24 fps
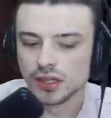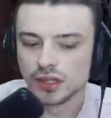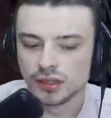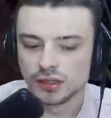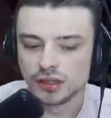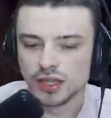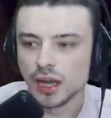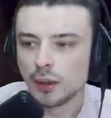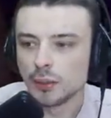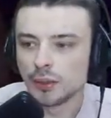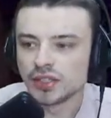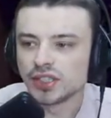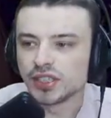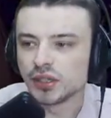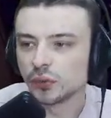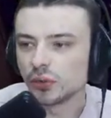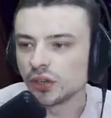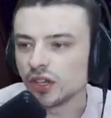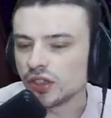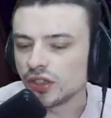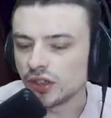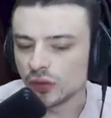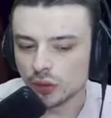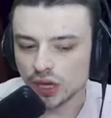Emerson, what do
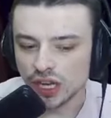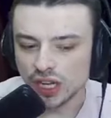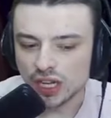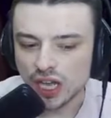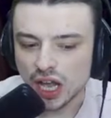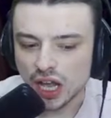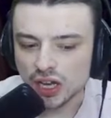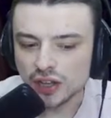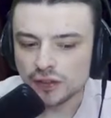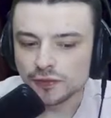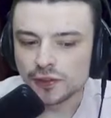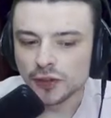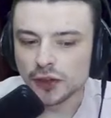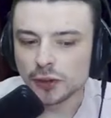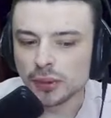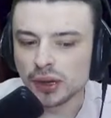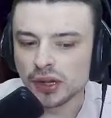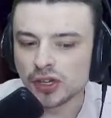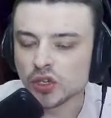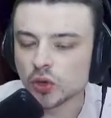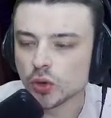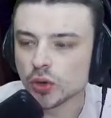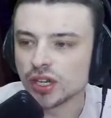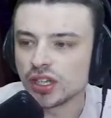you think? How, how, do you feel about
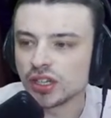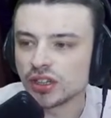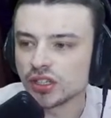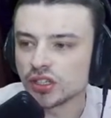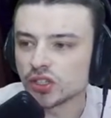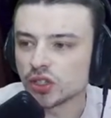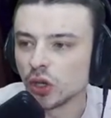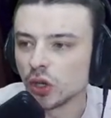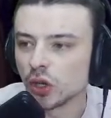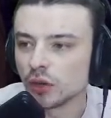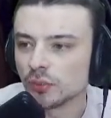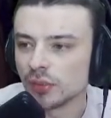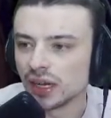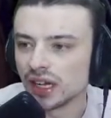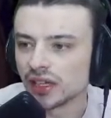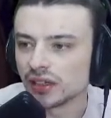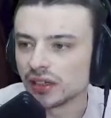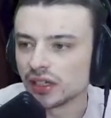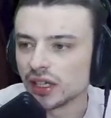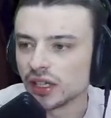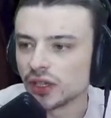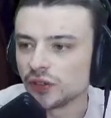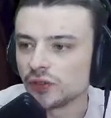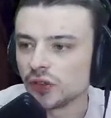joining this cult, man?
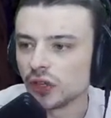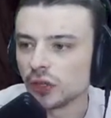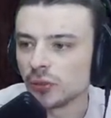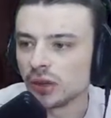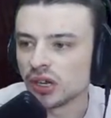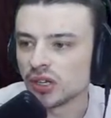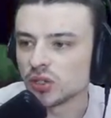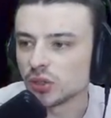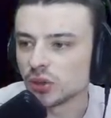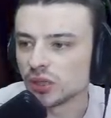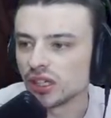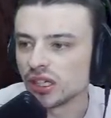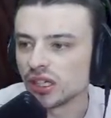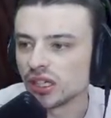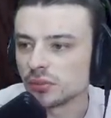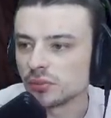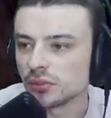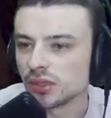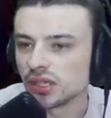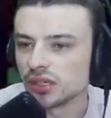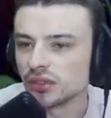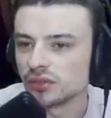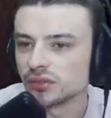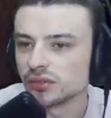How do you feel about joining it,
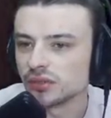bud?